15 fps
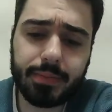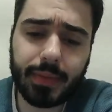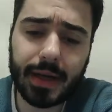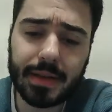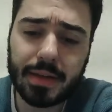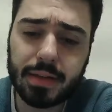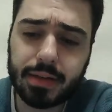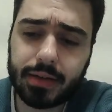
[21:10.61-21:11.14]

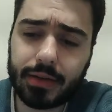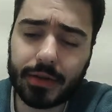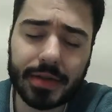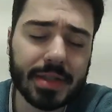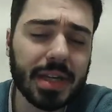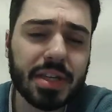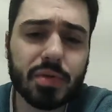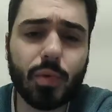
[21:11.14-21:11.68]
or
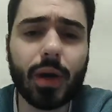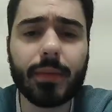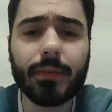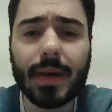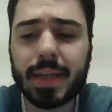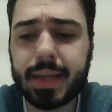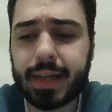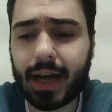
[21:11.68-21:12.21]
6-1 by
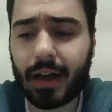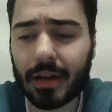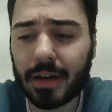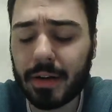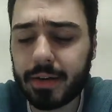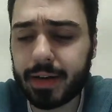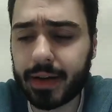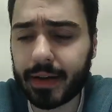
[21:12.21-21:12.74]
the
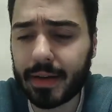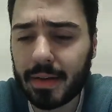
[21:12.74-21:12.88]
Calgary